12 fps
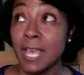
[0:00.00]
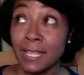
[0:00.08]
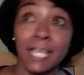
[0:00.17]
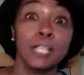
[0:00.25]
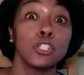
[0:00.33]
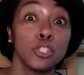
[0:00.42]

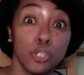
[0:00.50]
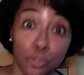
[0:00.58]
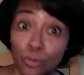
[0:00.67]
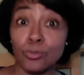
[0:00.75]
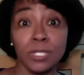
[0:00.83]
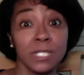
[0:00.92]
that
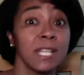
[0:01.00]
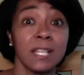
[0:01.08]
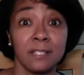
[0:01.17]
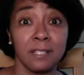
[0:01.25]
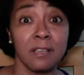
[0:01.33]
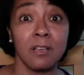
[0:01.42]
students had
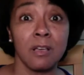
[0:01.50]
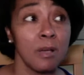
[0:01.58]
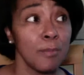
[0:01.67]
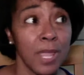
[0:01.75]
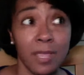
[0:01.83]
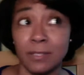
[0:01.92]
to come
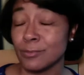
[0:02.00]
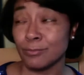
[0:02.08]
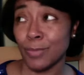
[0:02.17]
and